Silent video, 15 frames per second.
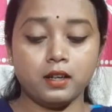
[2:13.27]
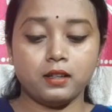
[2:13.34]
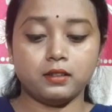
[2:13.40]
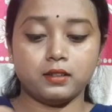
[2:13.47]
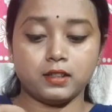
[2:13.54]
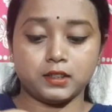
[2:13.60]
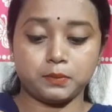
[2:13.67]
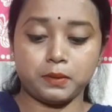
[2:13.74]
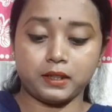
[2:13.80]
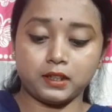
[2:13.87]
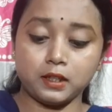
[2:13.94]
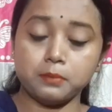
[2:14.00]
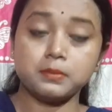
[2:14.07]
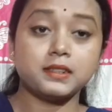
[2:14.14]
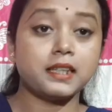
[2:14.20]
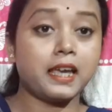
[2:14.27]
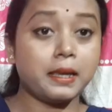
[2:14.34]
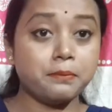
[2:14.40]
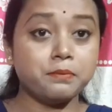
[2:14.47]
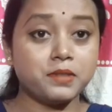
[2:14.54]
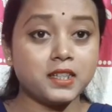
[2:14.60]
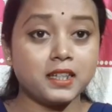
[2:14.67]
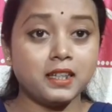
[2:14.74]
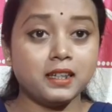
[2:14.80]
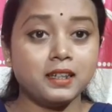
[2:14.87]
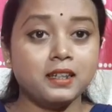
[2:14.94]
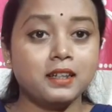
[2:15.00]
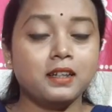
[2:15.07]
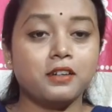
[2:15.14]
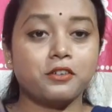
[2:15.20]
this becomes empty,
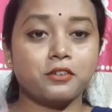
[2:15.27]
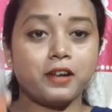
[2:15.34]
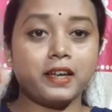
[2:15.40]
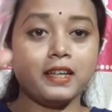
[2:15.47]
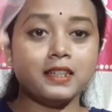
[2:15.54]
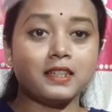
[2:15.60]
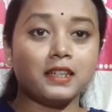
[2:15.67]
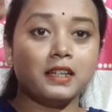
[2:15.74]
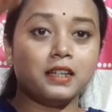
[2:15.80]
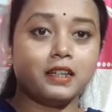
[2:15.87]
right?